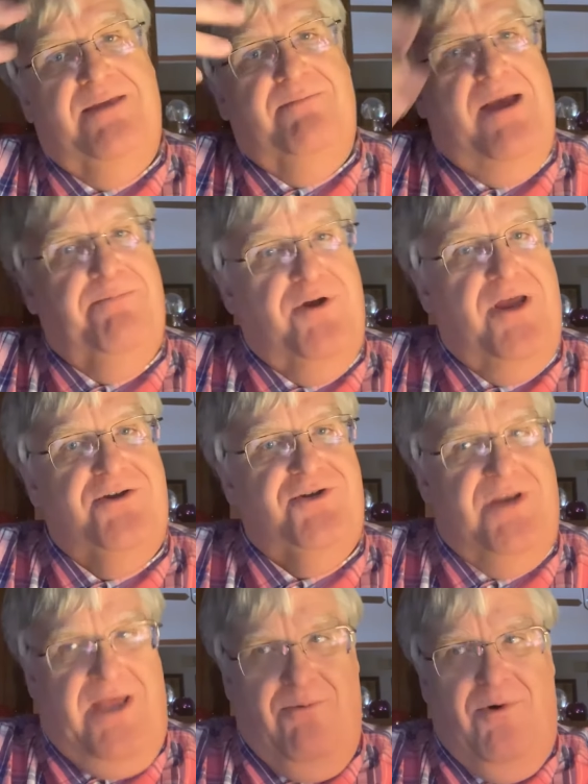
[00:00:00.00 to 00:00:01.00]
my
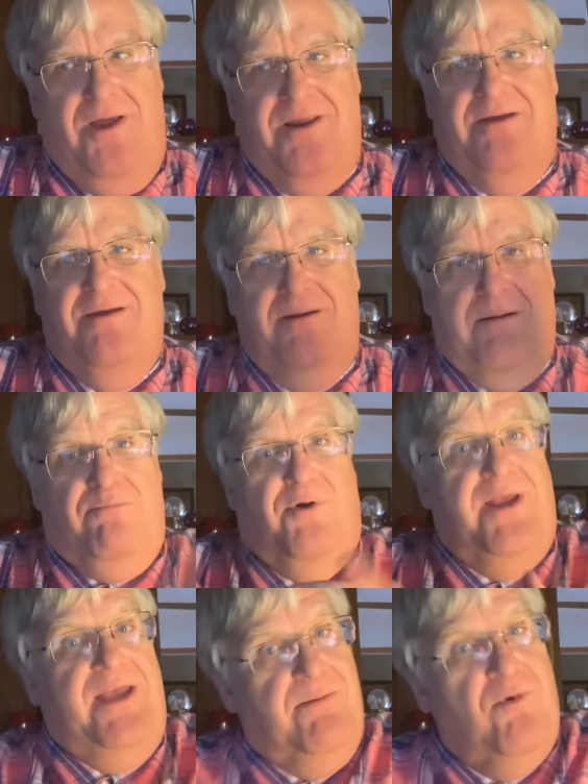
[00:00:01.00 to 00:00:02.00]
production. I want to
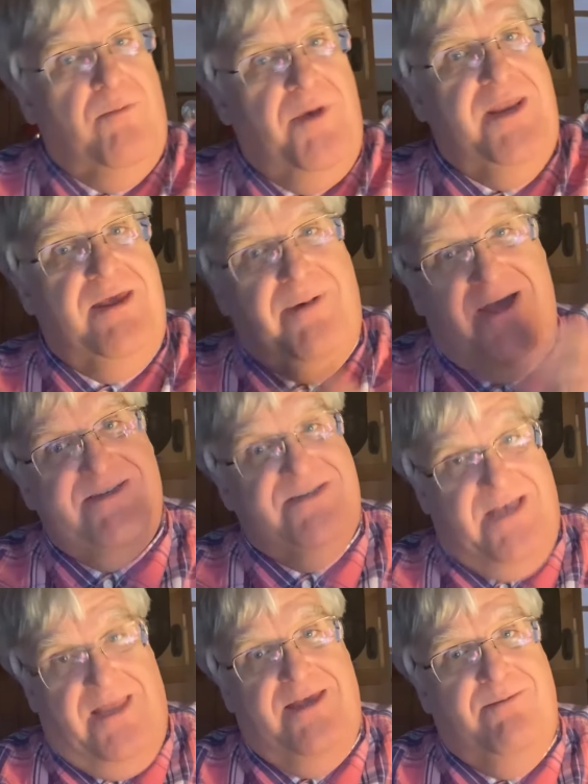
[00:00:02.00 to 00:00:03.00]
bring in more money by
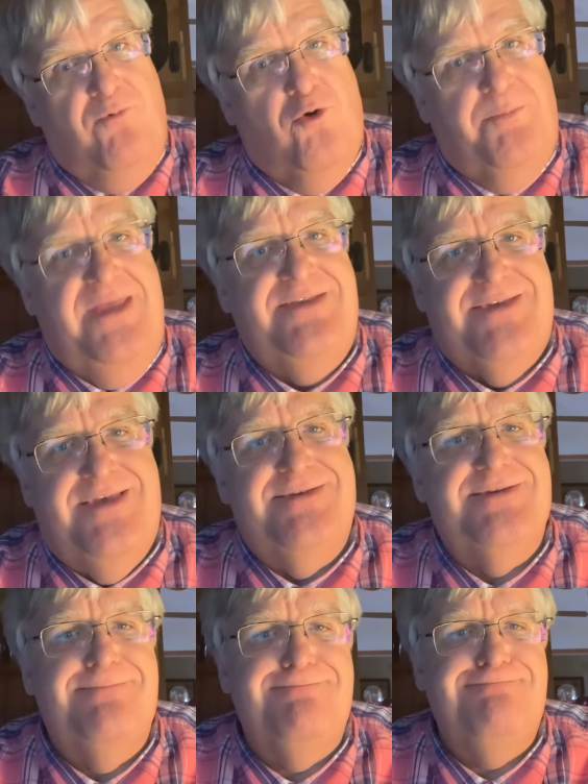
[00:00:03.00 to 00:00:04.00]
selling more
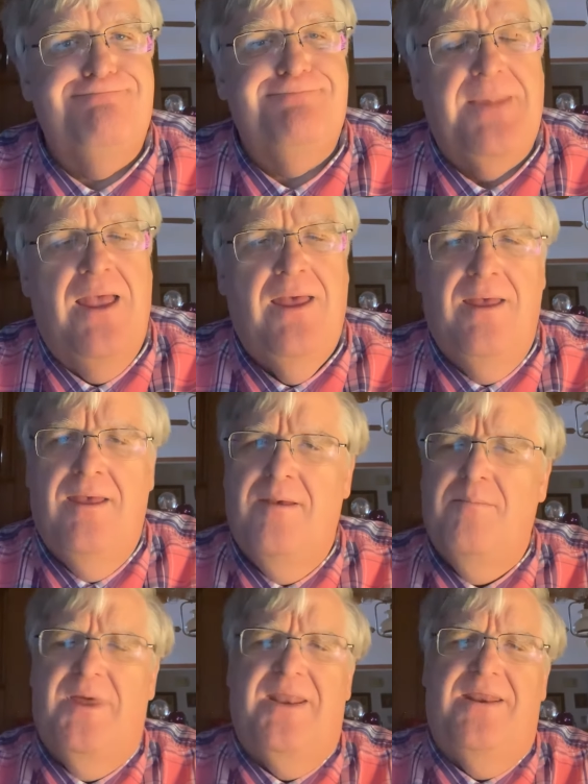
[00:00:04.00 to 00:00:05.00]
pizzas.
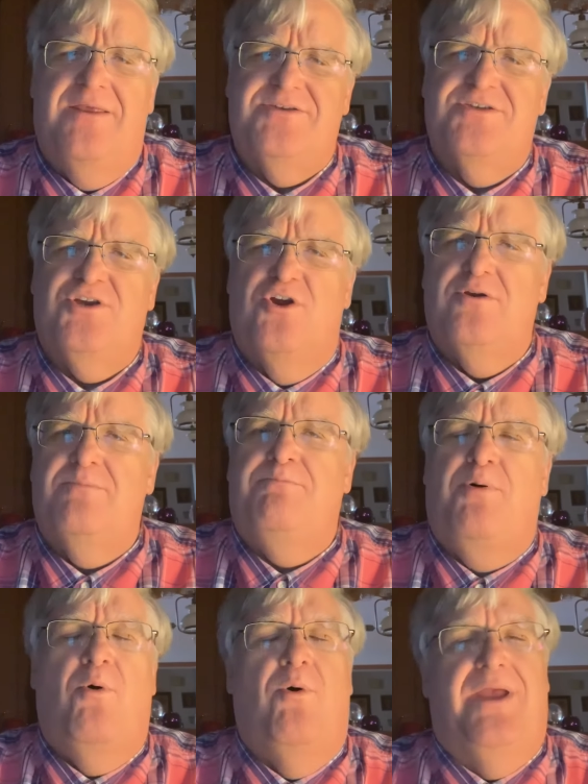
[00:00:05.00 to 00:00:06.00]
But at a certain
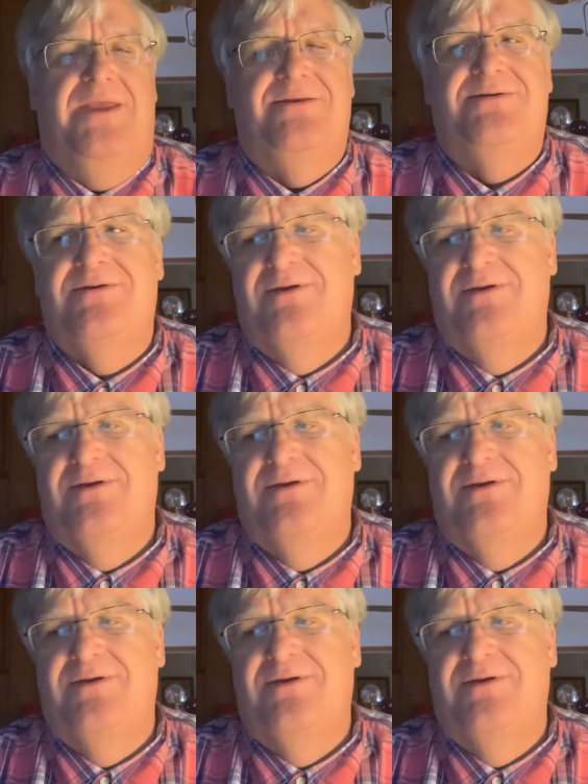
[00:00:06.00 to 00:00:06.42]
point,